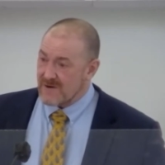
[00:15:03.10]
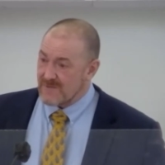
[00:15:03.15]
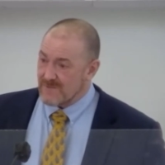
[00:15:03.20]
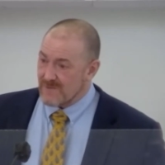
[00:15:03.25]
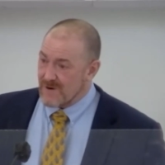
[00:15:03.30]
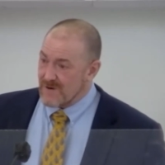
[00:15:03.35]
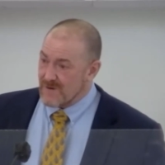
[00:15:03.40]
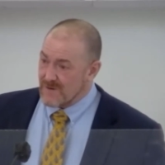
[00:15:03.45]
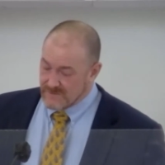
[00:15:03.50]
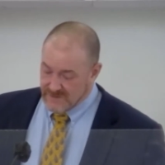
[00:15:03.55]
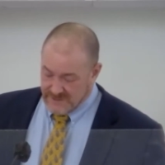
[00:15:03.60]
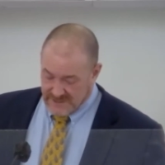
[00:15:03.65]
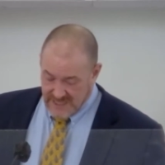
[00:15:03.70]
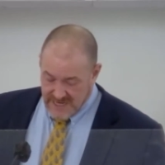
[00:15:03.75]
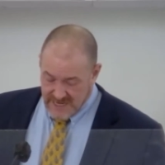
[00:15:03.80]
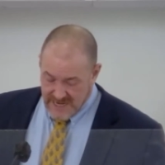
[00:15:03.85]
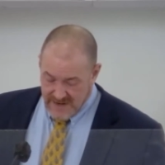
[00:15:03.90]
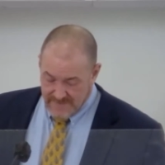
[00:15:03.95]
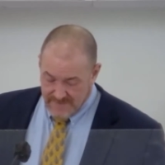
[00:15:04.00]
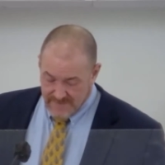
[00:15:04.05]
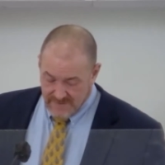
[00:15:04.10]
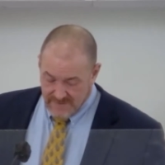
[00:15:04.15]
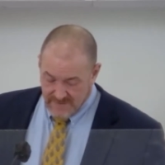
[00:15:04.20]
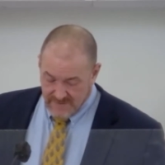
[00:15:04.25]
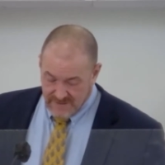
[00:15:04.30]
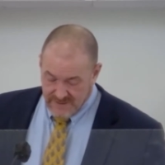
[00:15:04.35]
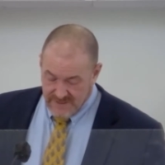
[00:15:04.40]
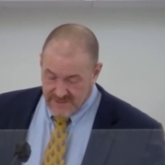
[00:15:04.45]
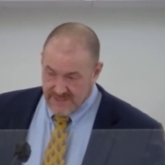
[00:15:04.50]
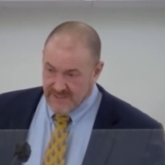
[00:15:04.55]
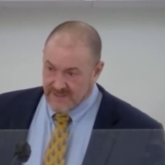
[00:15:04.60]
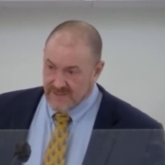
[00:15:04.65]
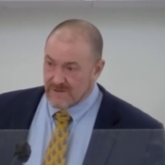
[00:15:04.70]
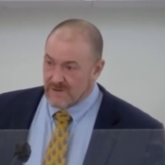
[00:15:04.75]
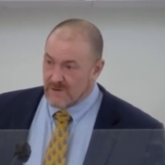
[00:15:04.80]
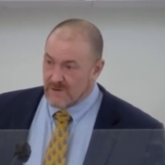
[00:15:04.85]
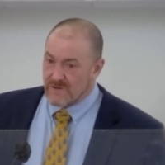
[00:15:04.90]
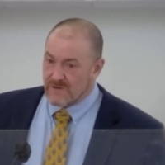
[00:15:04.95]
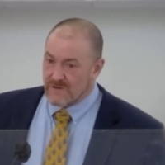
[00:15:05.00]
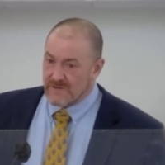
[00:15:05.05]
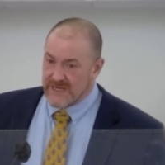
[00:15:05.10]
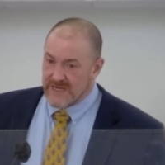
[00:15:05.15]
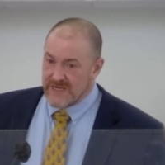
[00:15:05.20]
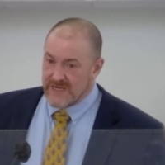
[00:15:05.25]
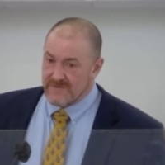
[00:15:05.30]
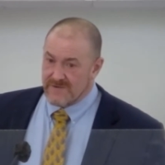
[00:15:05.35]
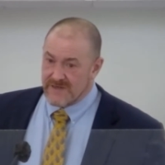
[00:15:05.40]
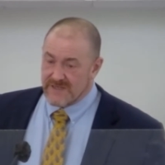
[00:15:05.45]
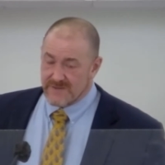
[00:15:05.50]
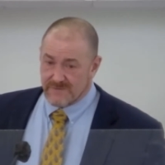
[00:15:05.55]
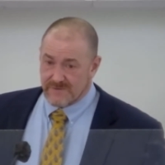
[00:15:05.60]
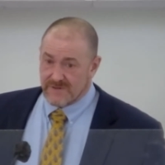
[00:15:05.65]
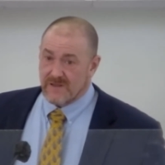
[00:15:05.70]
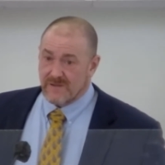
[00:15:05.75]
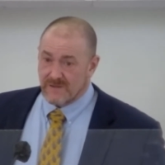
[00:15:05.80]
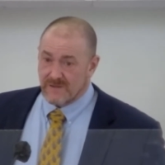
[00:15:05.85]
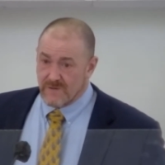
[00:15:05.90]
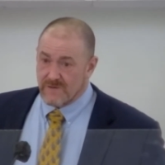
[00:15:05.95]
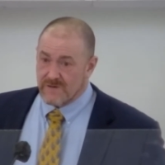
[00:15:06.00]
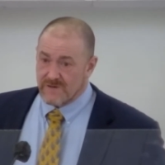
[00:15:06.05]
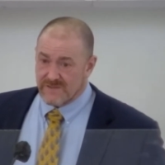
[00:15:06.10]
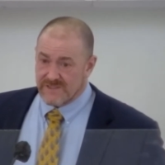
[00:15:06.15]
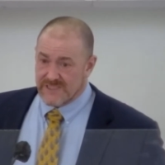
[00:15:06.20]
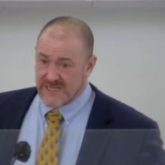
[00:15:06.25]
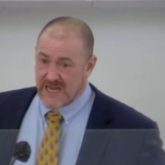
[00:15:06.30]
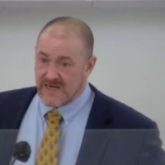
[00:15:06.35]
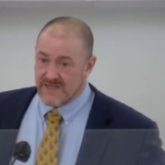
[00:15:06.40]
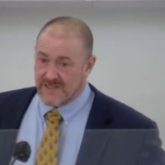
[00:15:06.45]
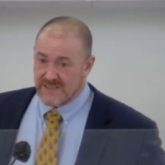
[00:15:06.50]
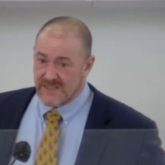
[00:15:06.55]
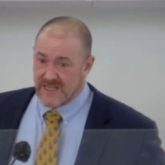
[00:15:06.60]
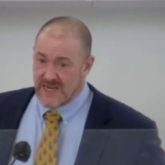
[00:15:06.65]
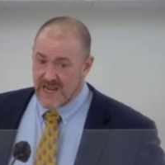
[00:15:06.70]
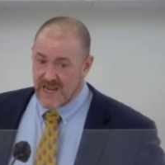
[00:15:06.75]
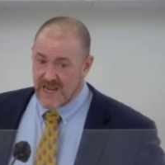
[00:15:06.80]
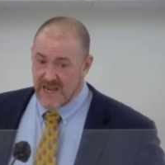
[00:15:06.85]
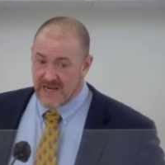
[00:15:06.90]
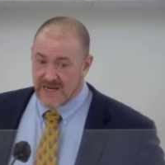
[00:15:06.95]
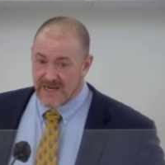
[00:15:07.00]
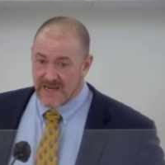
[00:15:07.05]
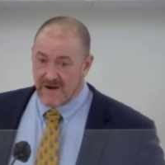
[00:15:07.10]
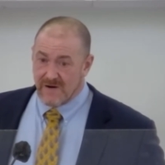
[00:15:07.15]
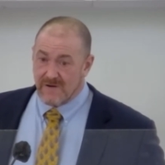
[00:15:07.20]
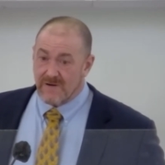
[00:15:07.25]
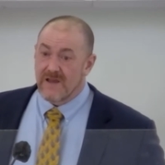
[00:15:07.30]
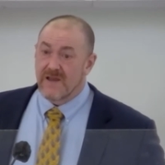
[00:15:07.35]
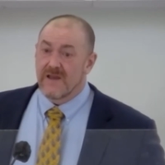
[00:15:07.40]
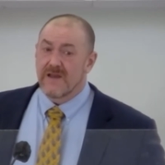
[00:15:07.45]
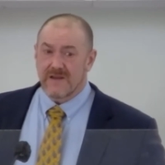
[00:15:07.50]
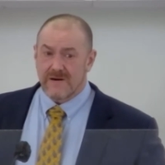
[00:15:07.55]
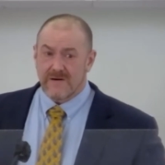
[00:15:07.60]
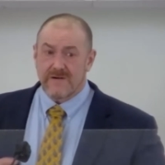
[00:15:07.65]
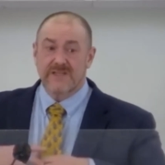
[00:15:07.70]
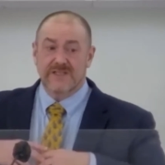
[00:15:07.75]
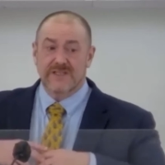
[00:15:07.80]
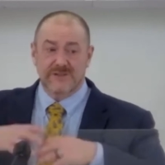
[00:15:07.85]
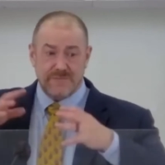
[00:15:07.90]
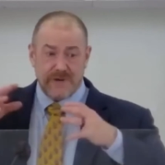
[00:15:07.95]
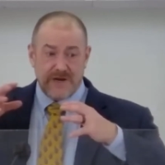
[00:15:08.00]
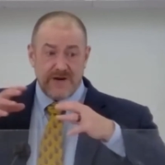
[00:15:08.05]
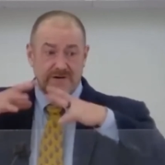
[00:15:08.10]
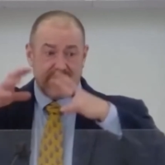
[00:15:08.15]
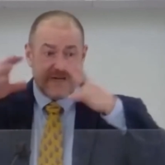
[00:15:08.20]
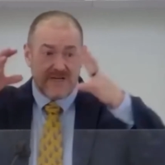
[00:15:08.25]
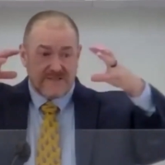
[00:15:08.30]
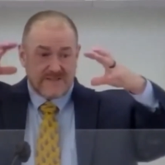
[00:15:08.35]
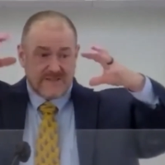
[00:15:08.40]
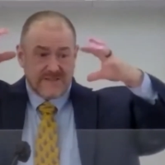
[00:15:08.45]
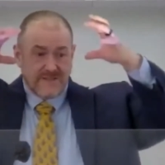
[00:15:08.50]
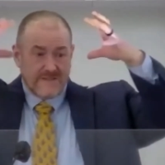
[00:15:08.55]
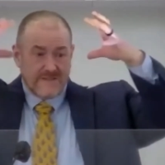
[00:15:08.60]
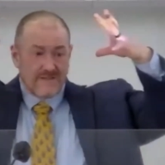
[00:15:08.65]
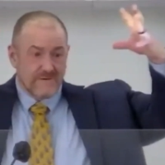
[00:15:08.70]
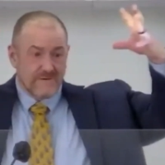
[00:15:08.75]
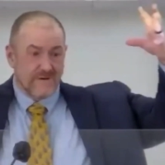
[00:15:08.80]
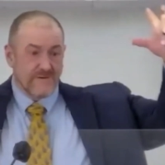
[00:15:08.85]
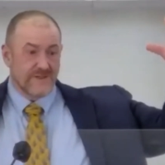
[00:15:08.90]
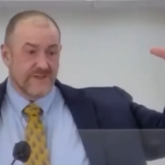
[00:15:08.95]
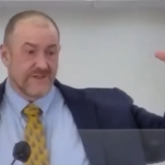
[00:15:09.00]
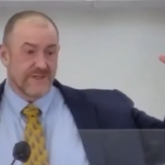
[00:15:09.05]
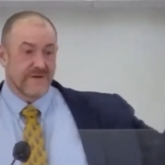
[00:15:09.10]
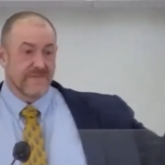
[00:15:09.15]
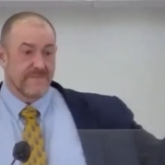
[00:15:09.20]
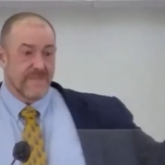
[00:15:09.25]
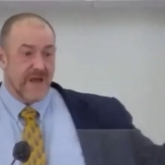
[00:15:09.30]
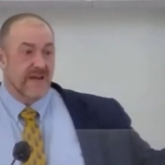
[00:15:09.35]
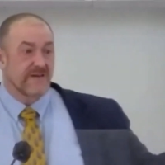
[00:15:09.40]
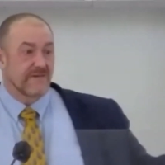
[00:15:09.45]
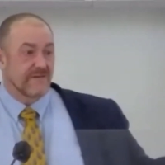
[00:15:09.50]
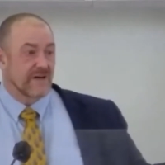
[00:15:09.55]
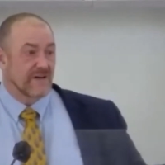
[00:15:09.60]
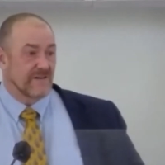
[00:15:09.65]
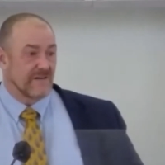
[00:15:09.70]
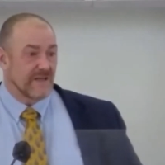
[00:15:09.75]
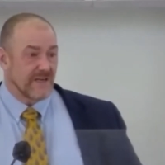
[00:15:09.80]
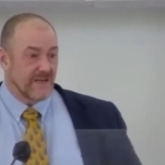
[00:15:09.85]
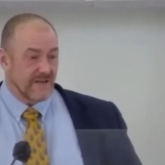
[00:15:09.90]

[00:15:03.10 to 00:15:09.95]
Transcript: roads and neighborhoods and the local eateries where the locals actually hang out. Your experience grows geometrically.